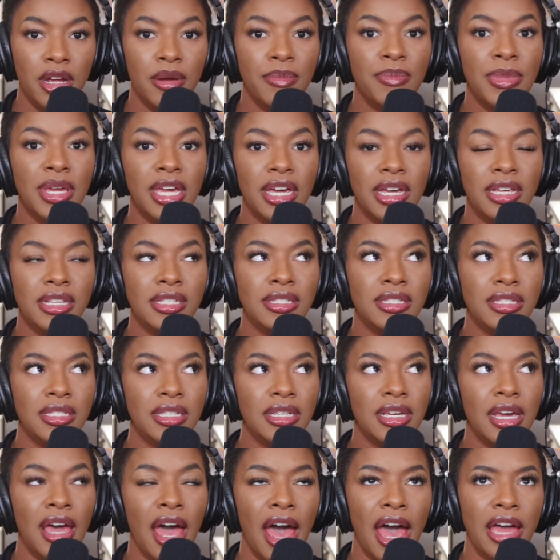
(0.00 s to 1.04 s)
Because
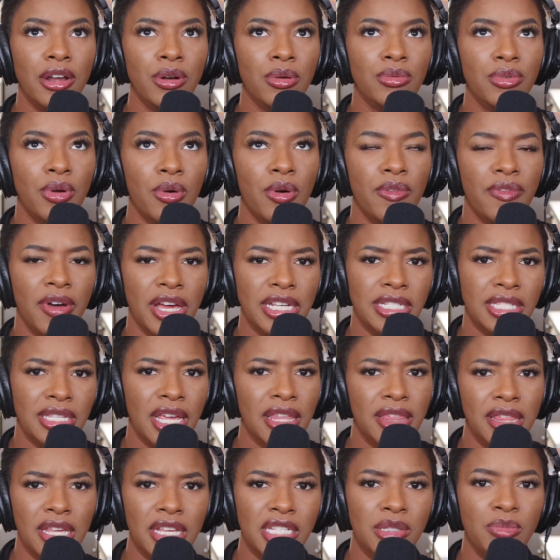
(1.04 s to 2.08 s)
I don't know if I
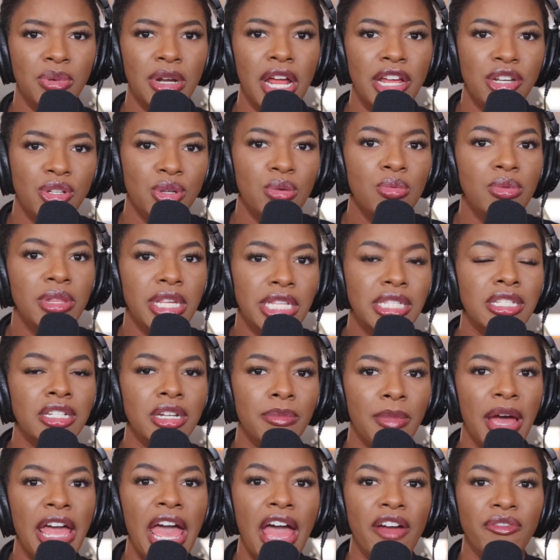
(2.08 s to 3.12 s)
said this, but I do listen to
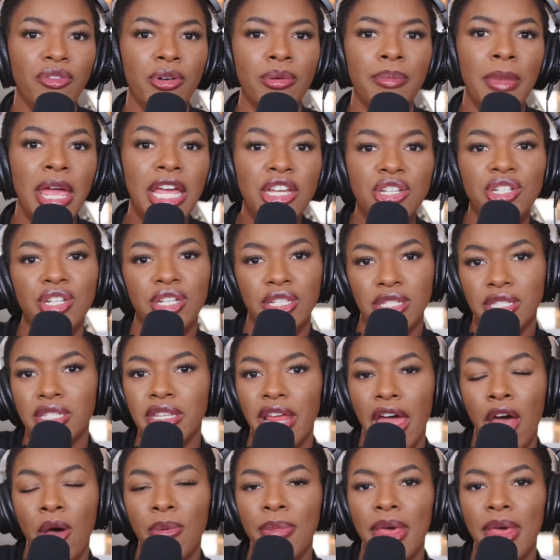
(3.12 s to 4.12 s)
my affirmations now.